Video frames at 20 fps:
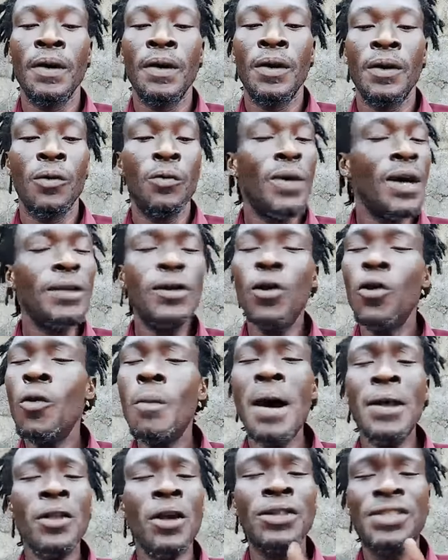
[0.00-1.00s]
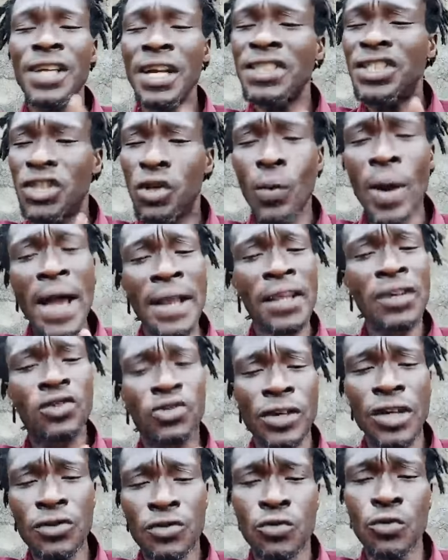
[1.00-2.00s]
Well, the woman not changed the way they
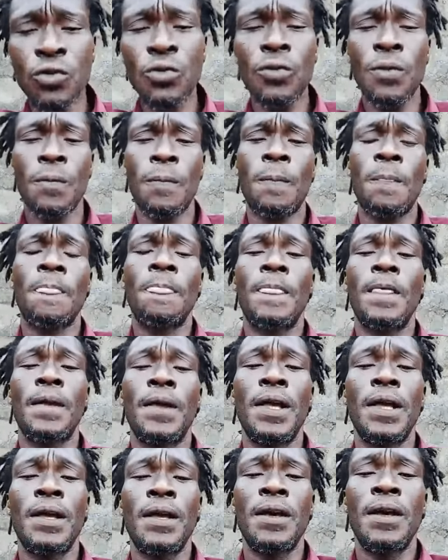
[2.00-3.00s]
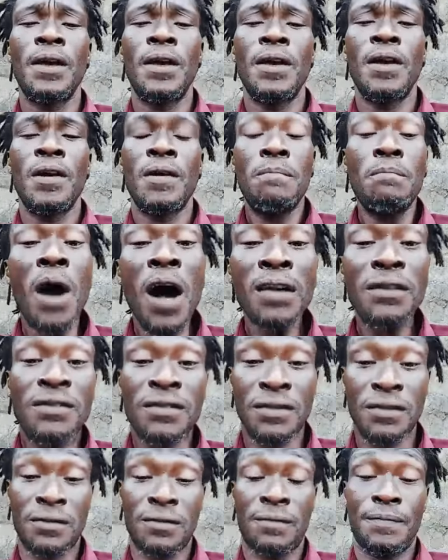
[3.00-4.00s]
dress so.
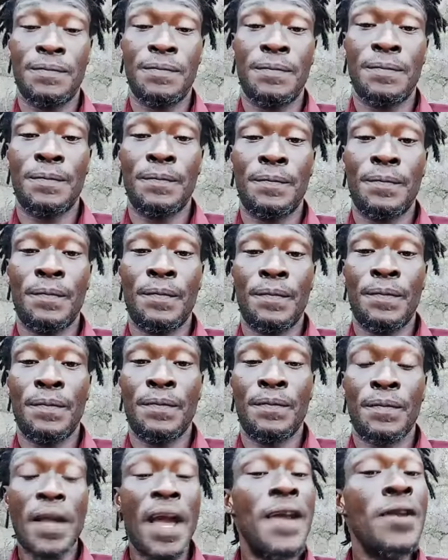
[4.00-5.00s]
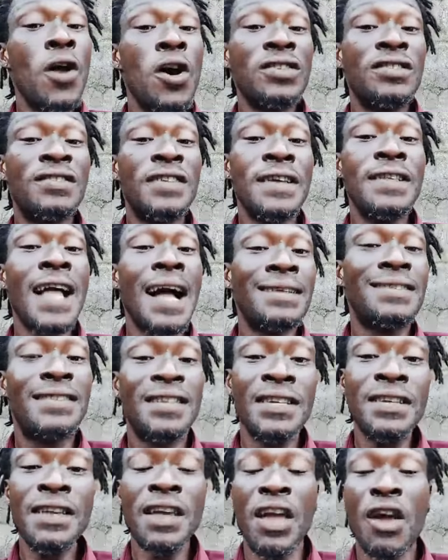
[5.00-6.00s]
But, he not say
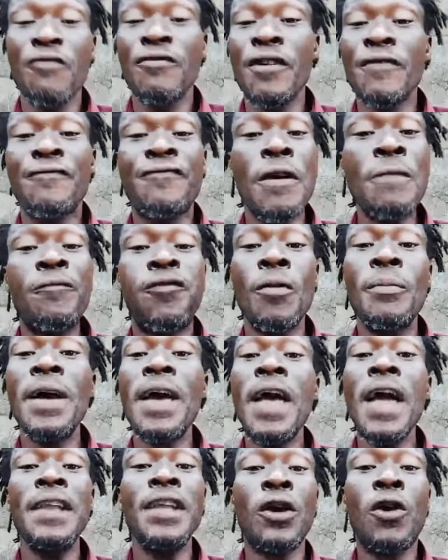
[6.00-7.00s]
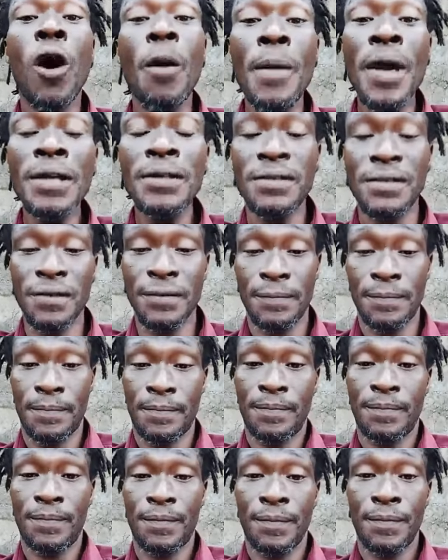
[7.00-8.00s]
nothing, he refrain from any comment.
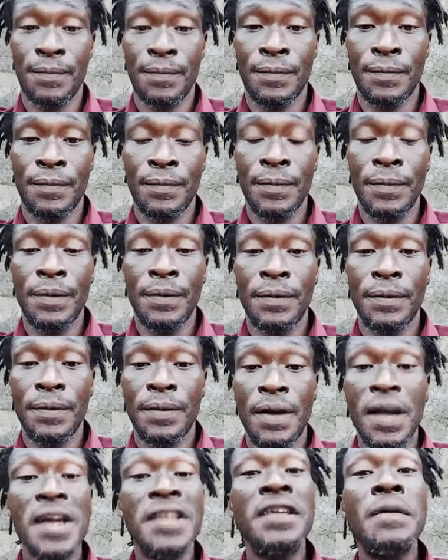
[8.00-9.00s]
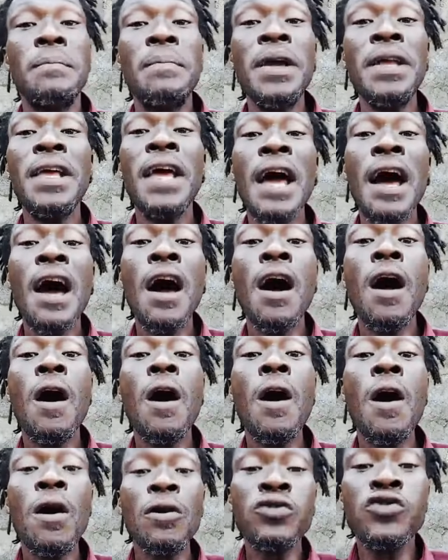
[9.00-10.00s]
And the media
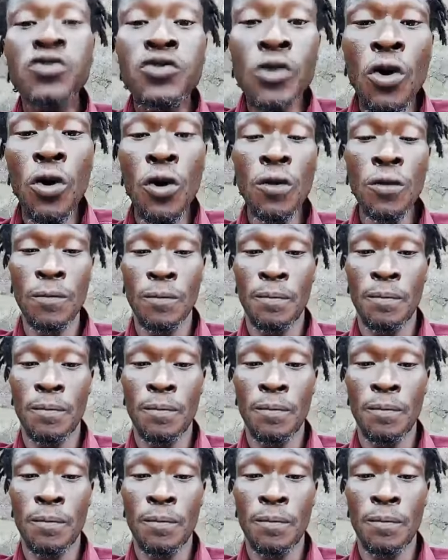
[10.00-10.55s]
also